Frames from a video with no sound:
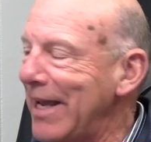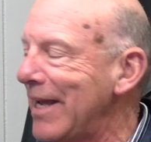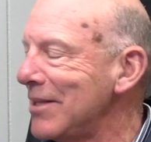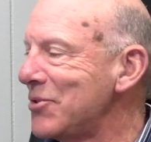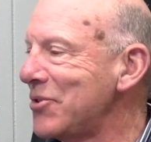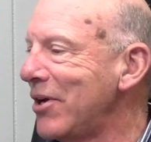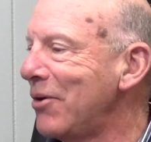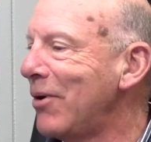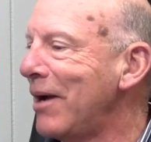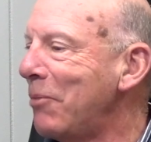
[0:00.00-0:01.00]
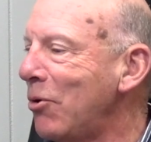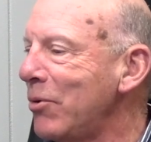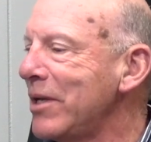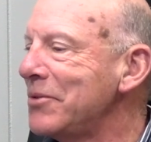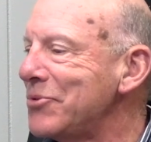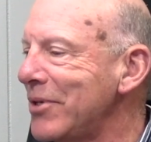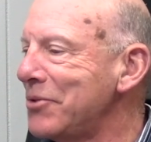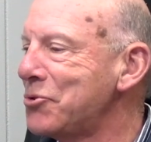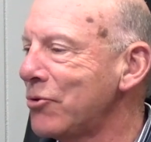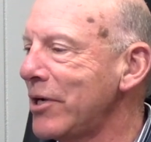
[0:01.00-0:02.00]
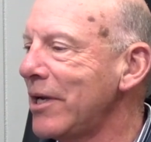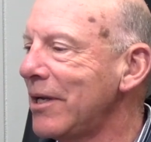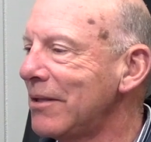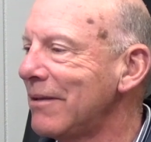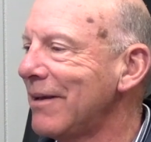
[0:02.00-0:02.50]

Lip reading: and so I'm always intrigued